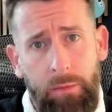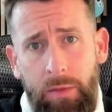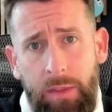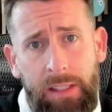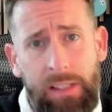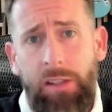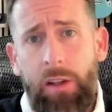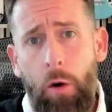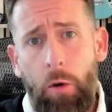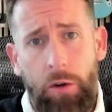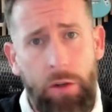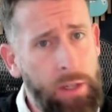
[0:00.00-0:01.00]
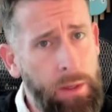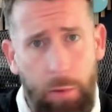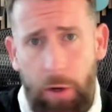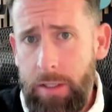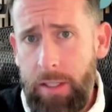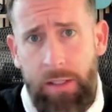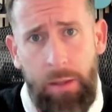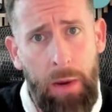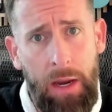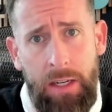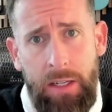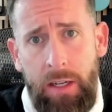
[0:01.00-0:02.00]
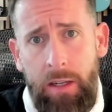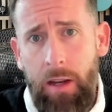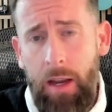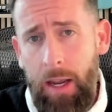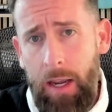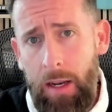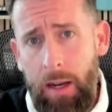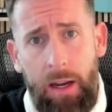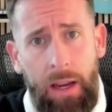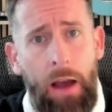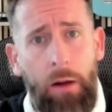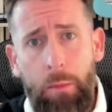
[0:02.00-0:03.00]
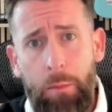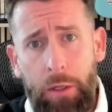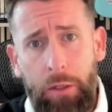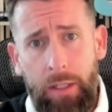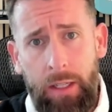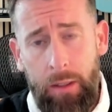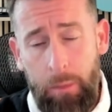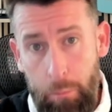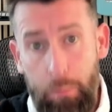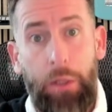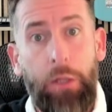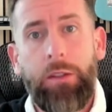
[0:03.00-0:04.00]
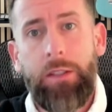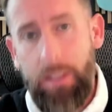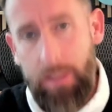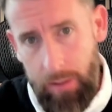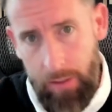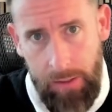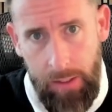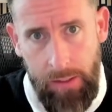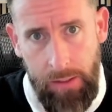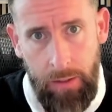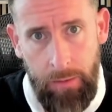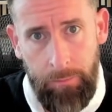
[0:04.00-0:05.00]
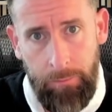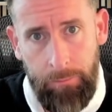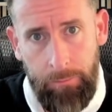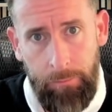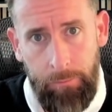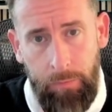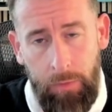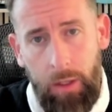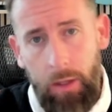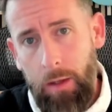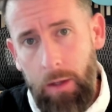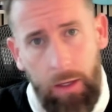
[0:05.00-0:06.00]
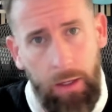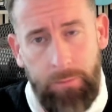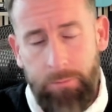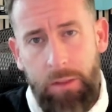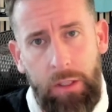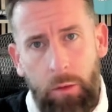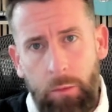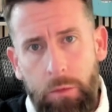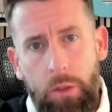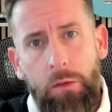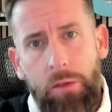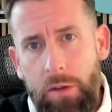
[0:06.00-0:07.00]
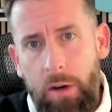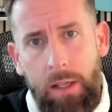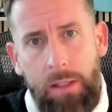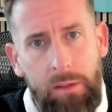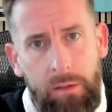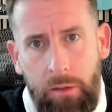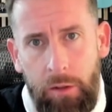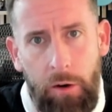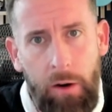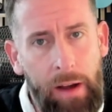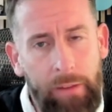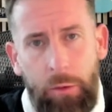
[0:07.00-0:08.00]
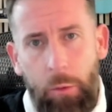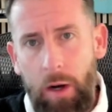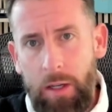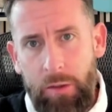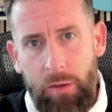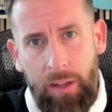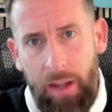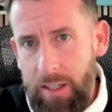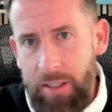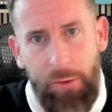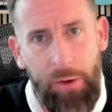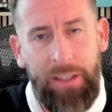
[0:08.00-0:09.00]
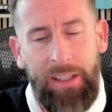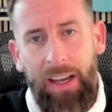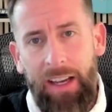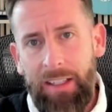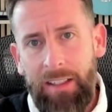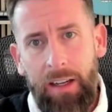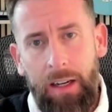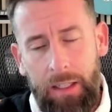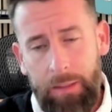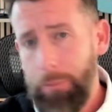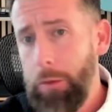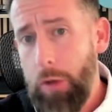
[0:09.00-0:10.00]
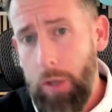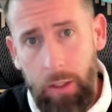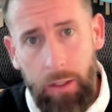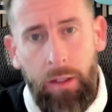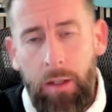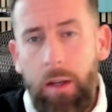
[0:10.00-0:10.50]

This is ownership, participation, and accountability built into the system. And so don't stress. You don't have to launch one yet. You could.